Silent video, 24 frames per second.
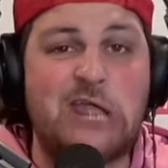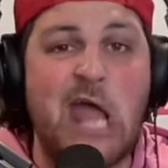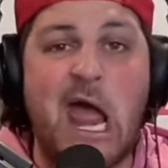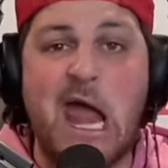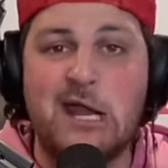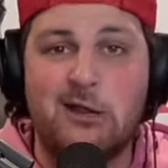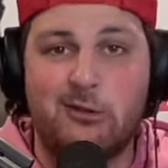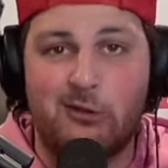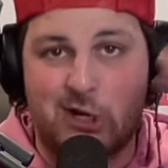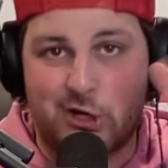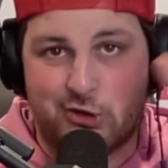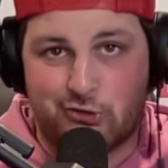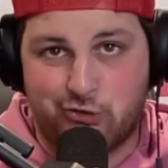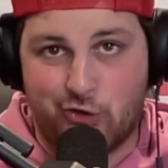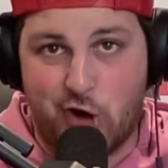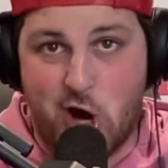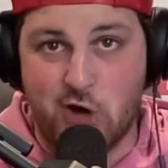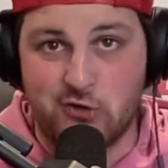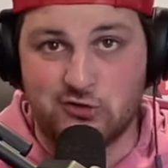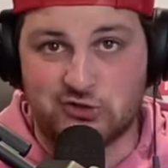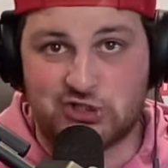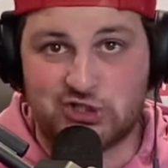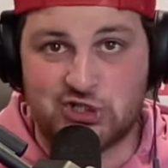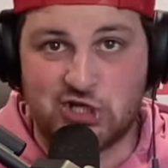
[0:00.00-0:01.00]
De La
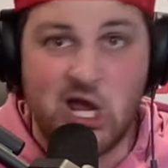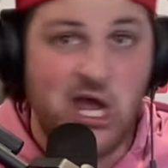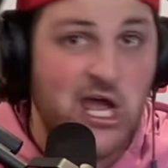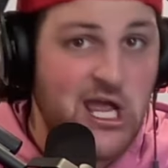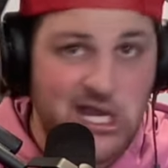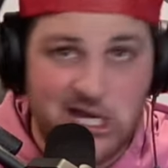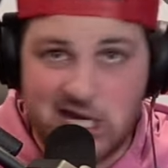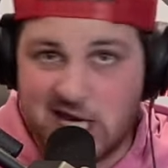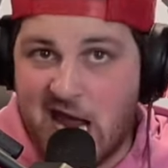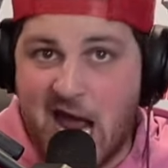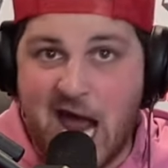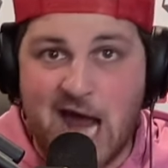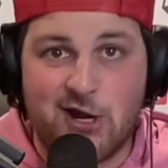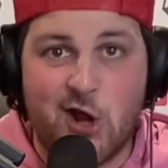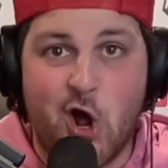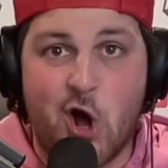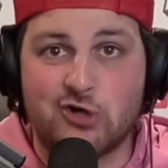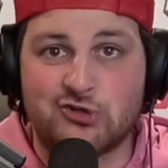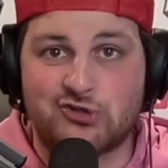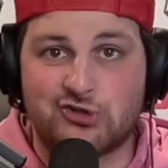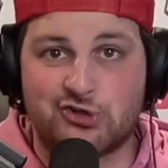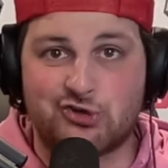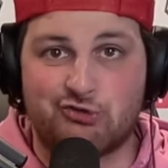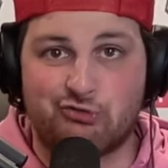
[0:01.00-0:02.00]
Cruz. He got
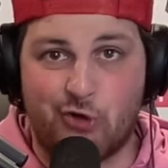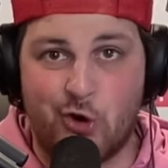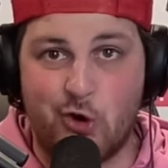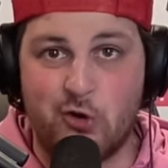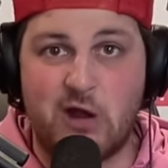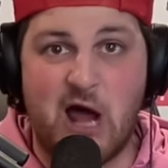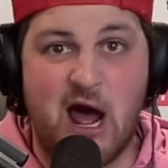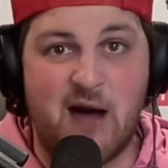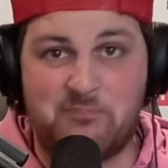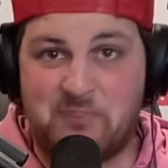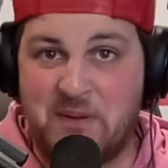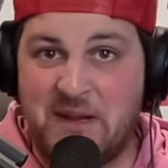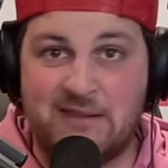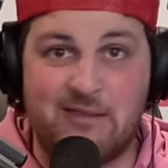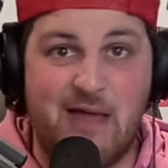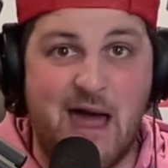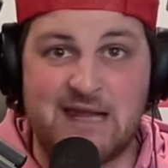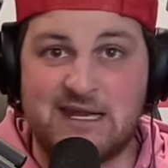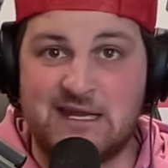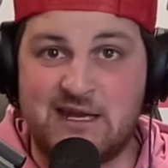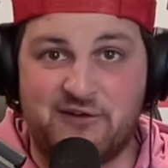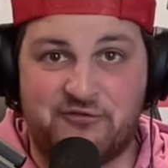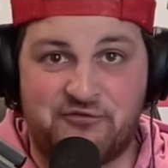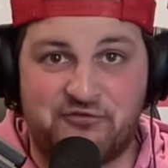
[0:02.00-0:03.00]
all screwed up and
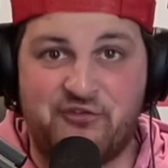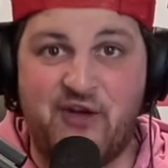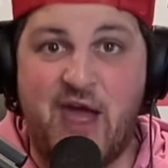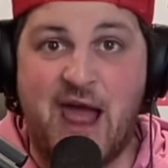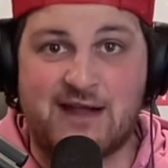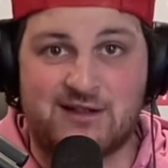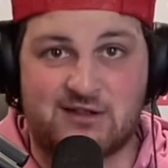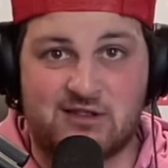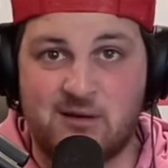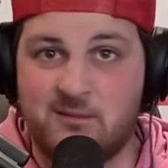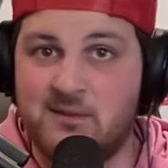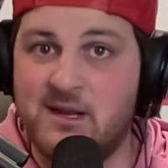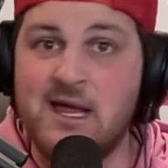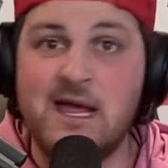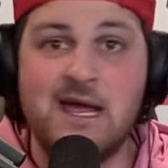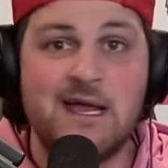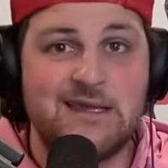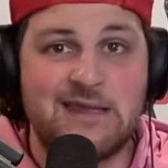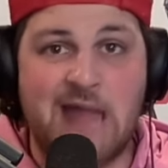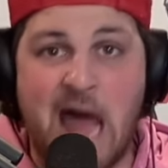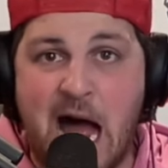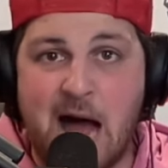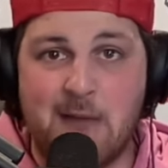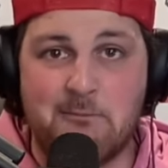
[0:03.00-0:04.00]
let it affect him.
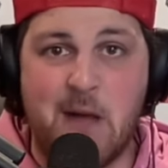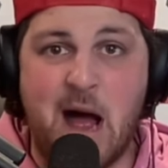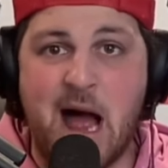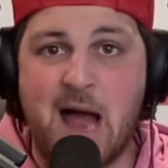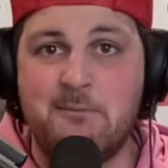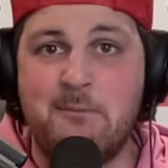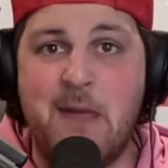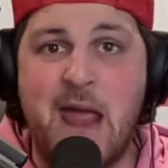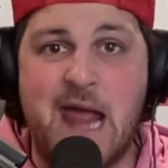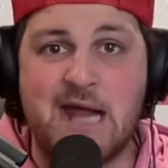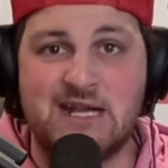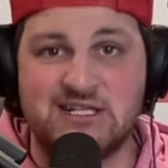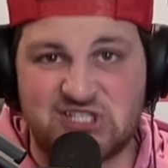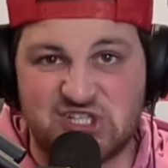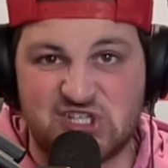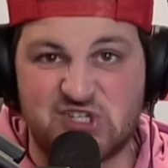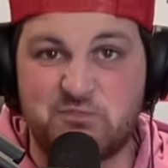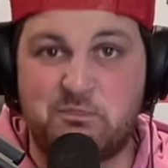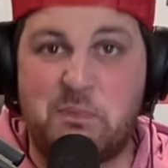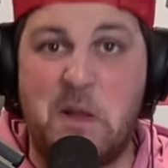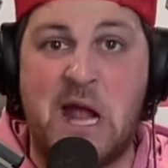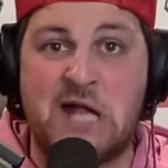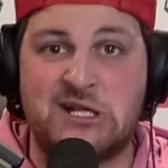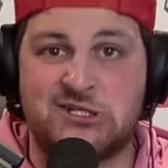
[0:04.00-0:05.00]
Not my man
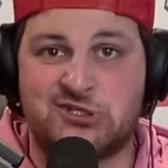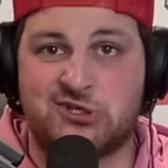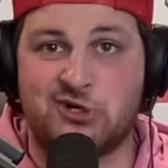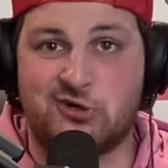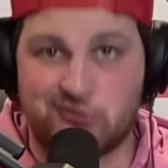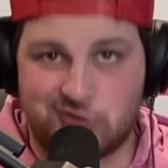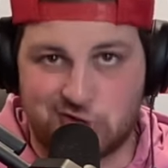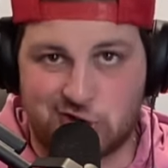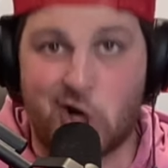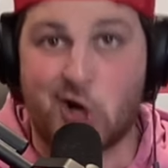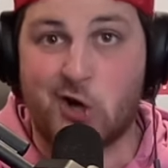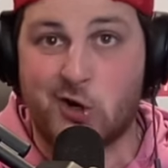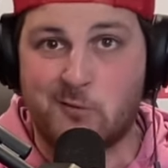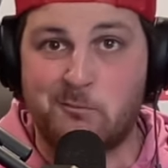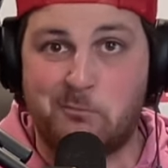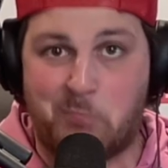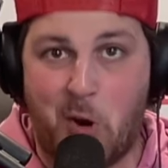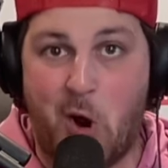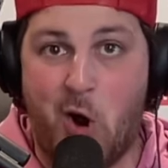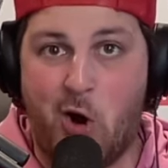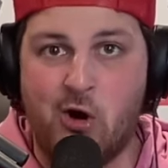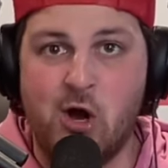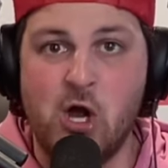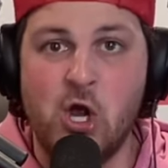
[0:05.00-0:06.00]
Spencer
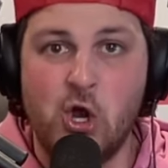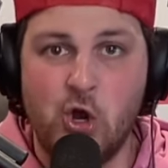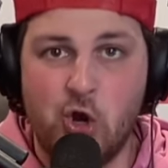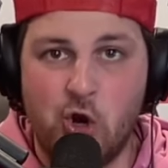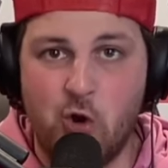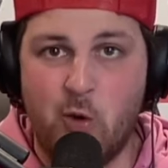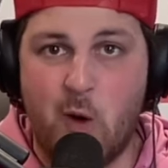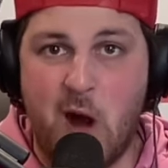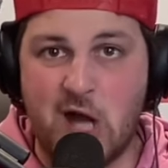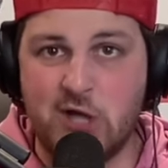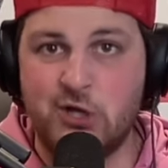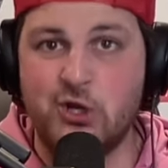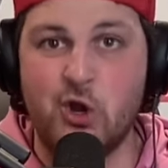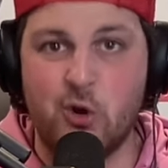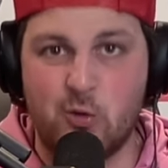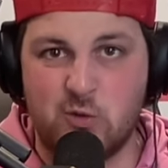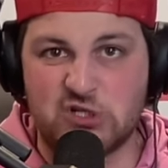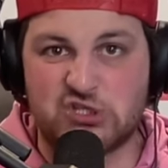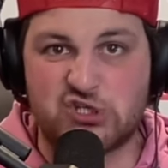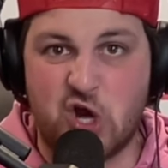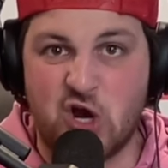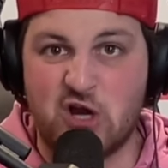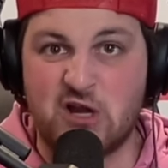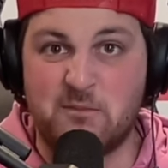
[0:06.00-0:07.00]
Turnbull, who I knew
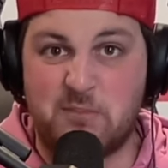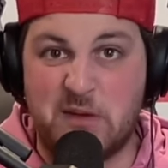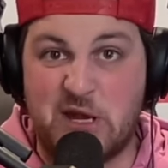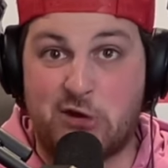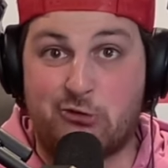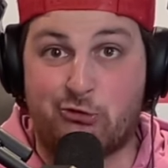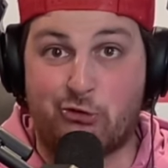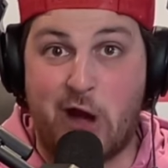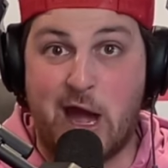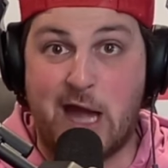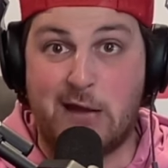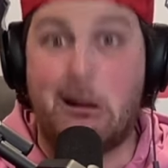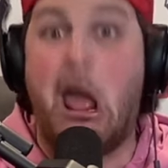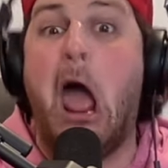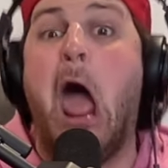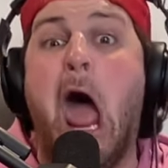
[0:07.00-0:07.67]
was going to be great.